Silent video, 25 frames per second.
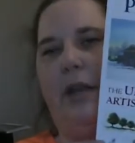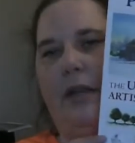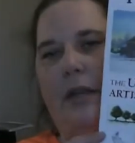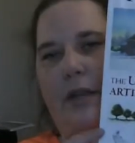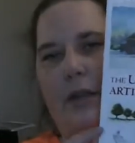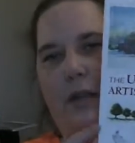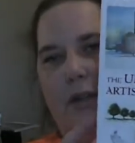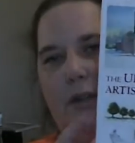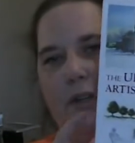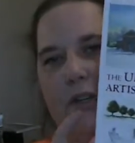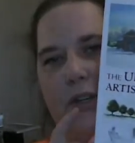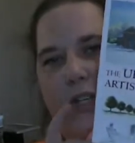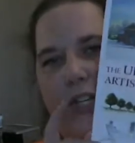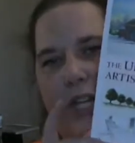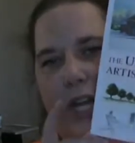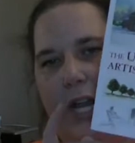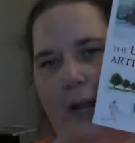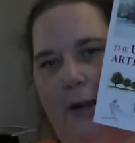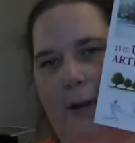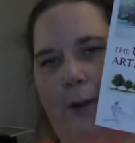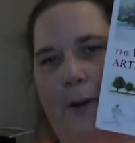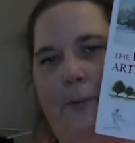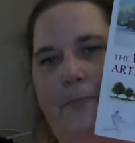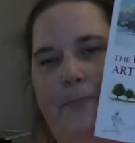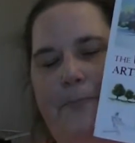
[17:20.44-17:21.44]
another
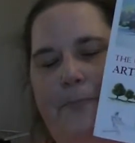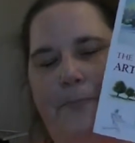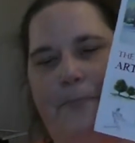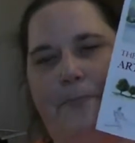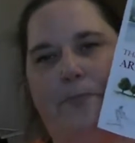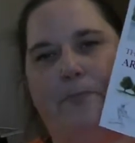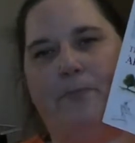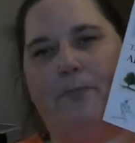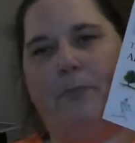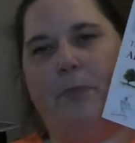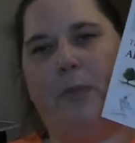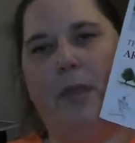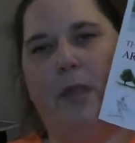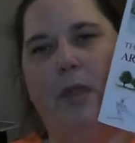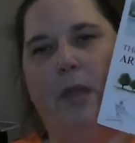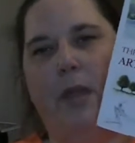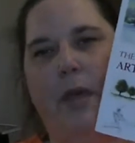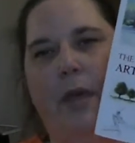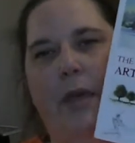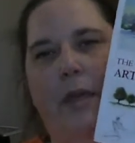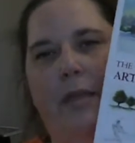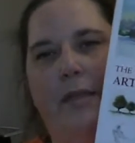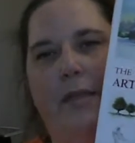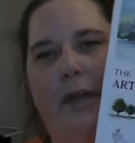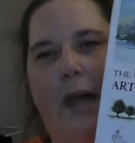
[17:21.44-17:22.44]
channel
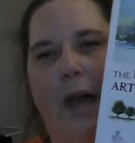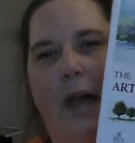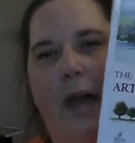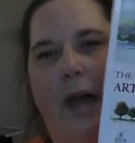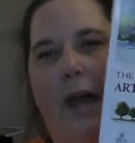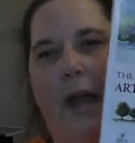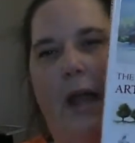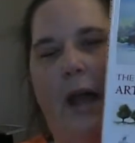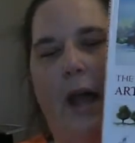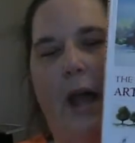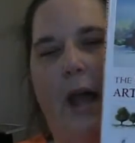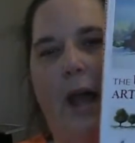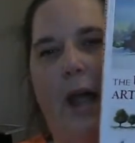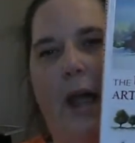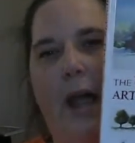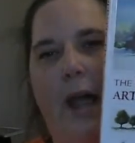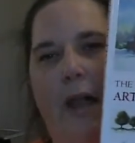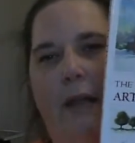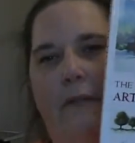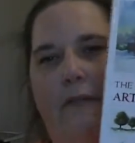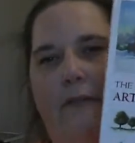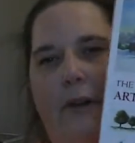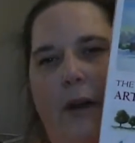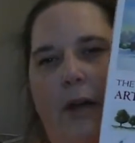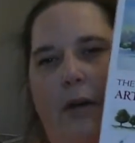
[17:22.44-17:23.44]
that
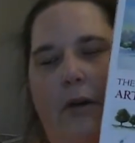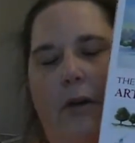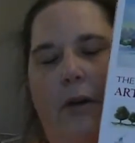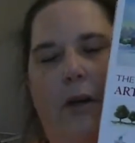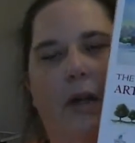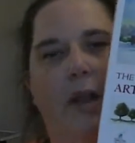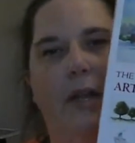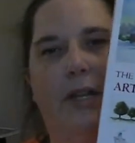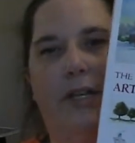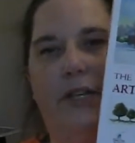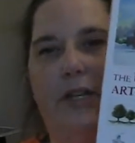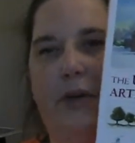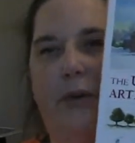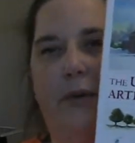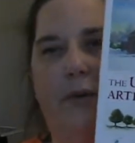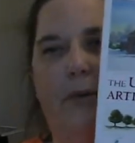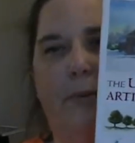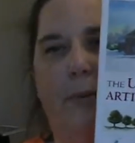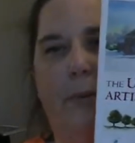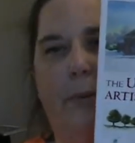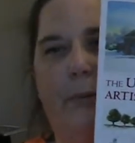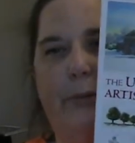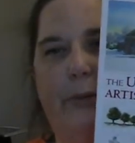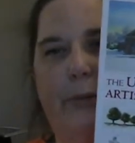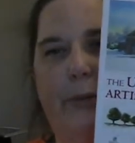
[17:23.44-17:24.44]
I follow, and I don't
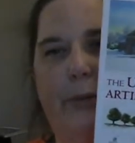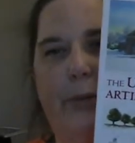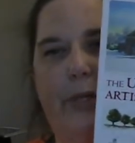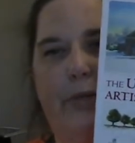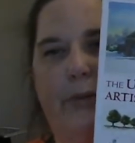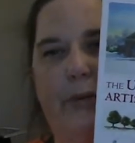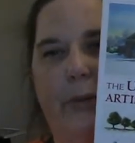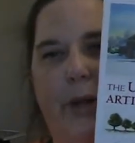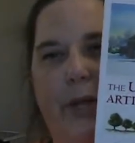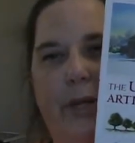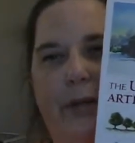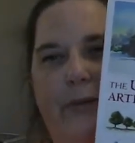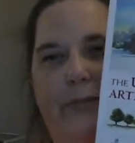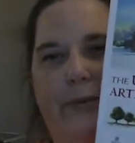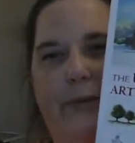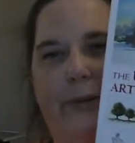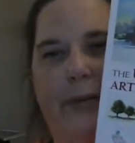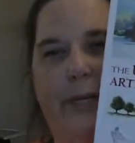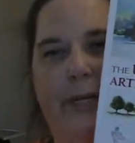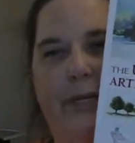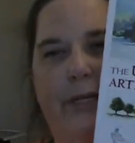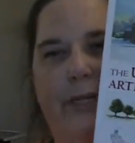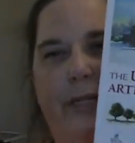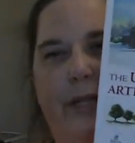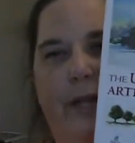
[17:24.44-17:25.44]
remember which one,
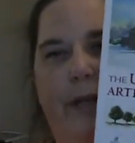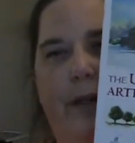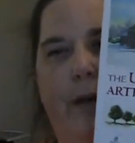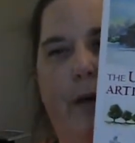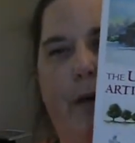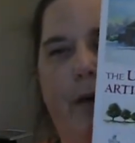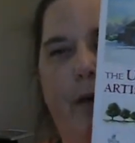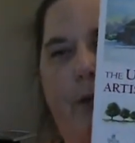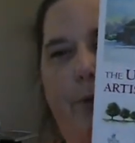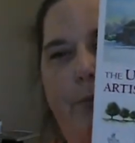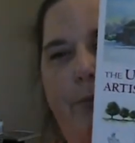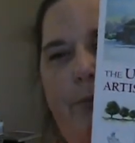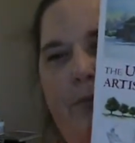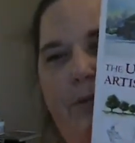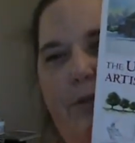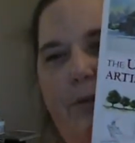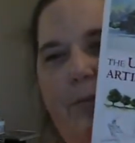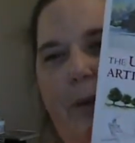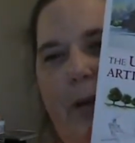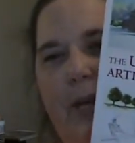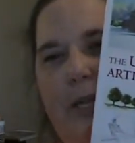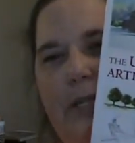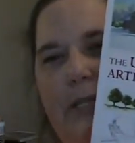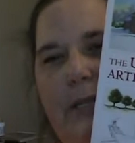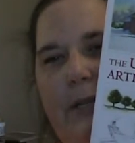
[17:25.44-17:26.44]
was the Art of
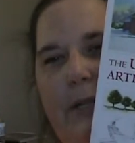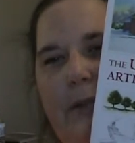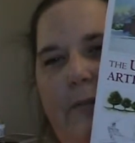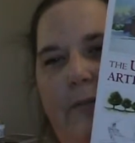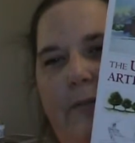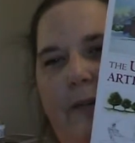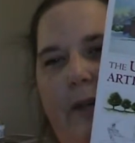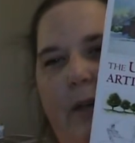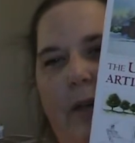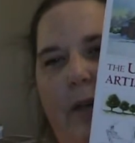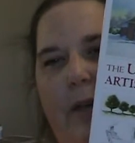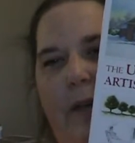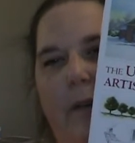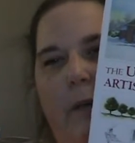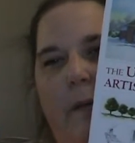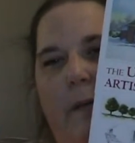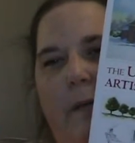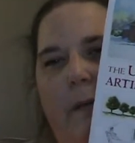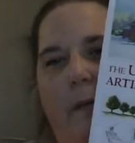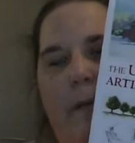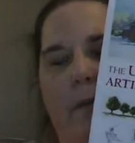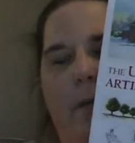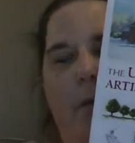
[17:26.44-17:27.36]
Perspective in